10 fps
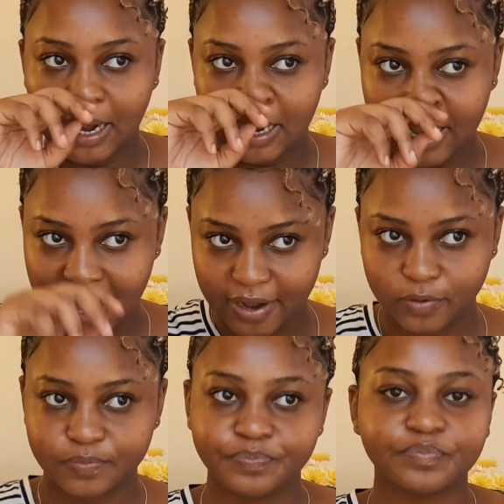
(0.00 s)
Now,
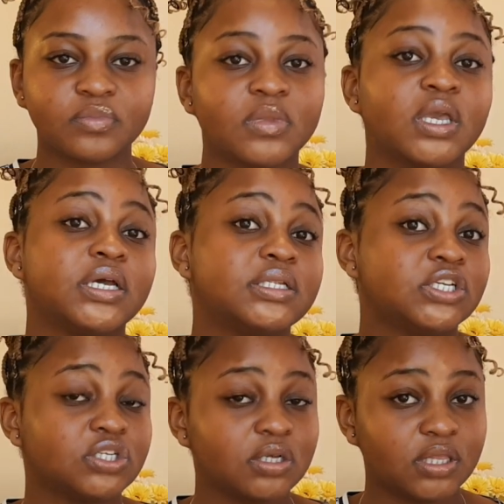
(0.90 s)

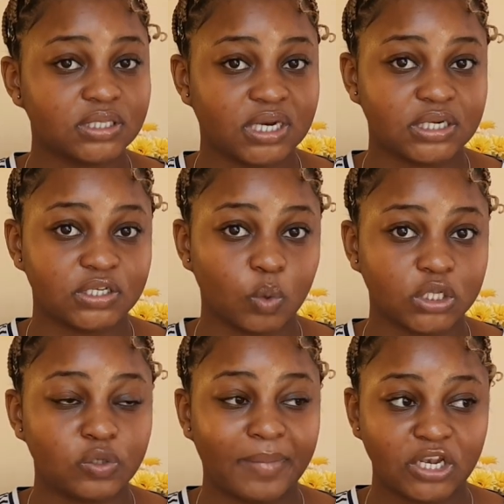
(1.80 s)
additional things that I did
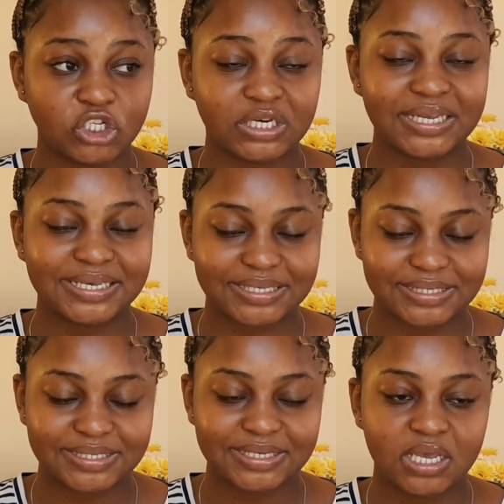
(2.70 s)
want to mention
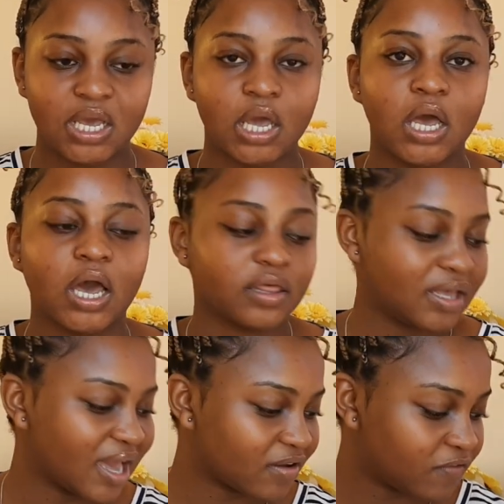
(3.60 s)
is
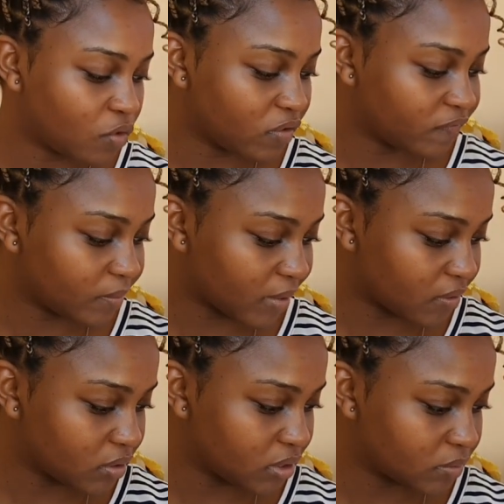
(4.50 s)
think I have four of them. I
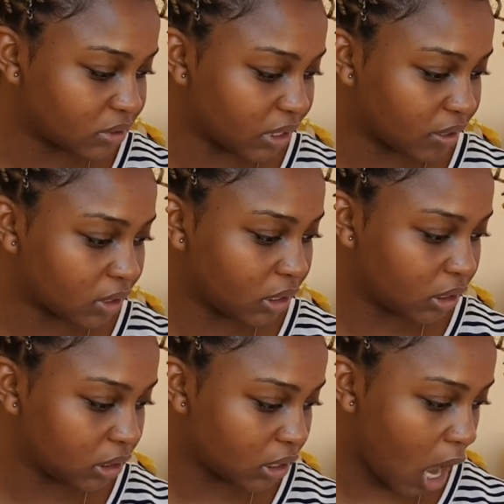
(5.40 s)
wrote them down.
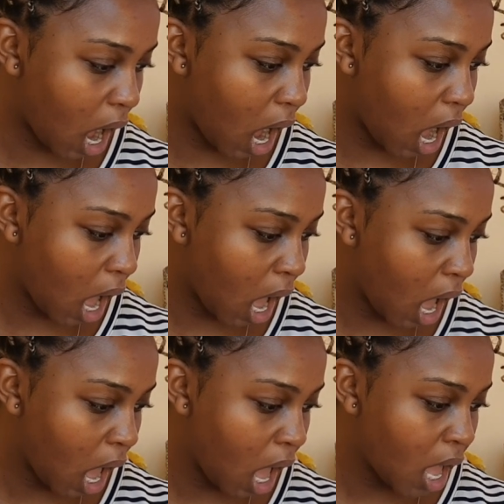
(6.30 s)
Yeah.
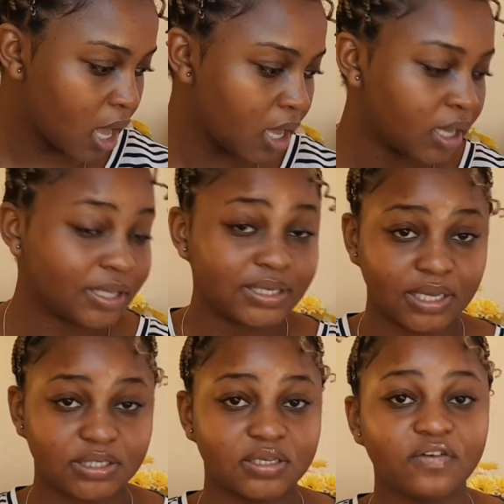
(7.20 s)

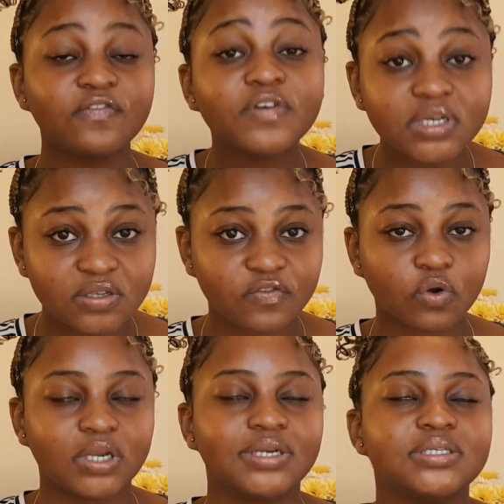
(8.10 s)
Yes. First of
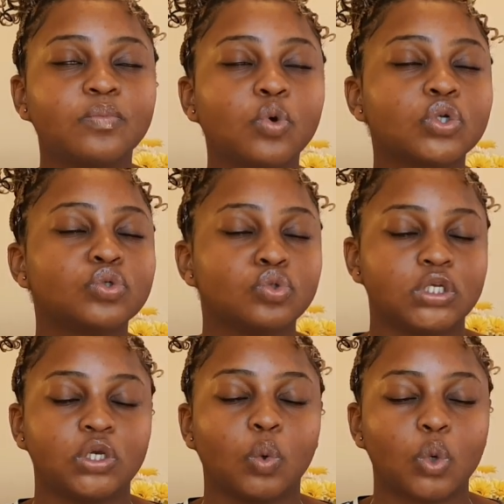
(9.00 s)
all, it is important to
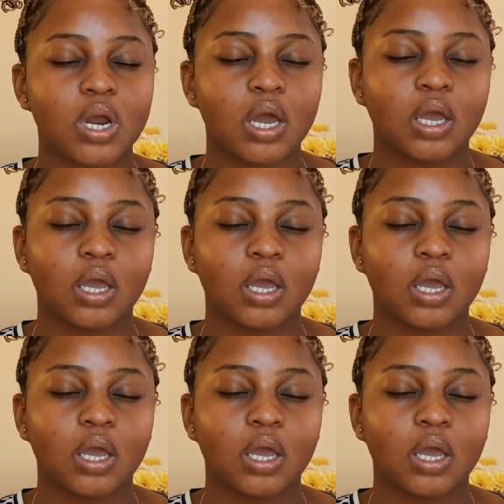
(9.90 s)
drink your water.